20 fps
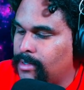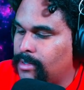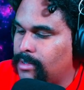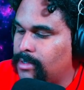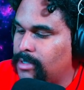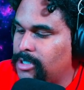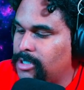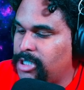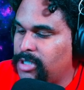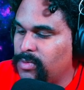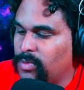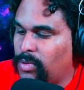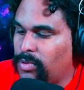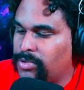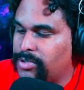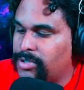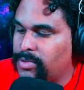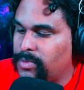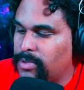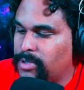Then she rolled
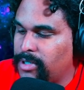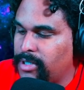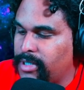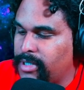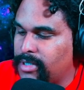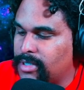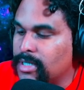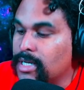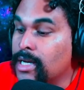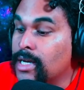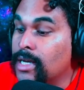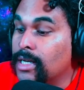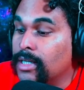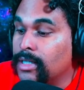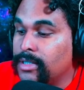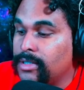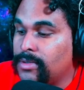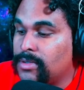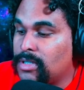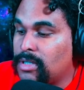to her knees,
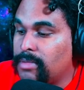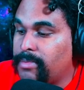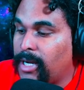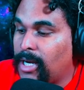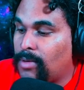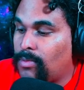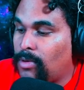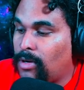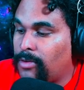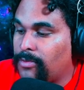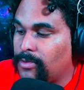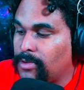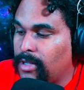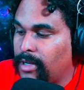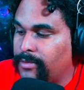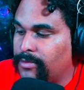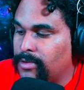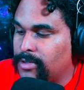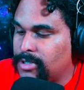used the back wall for leverage,